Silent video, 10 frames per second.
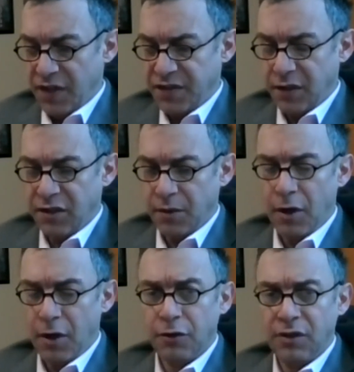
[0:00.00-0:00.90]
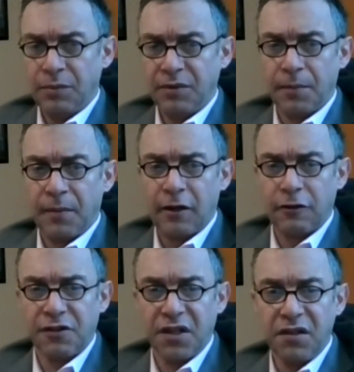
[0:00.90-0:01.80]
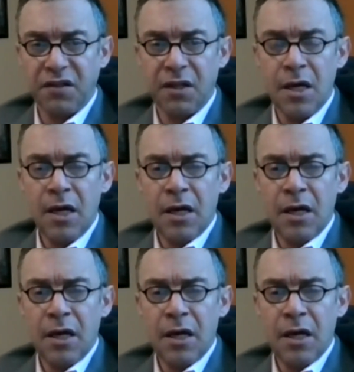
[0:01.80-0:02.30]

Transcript: US and some other liberal democracies,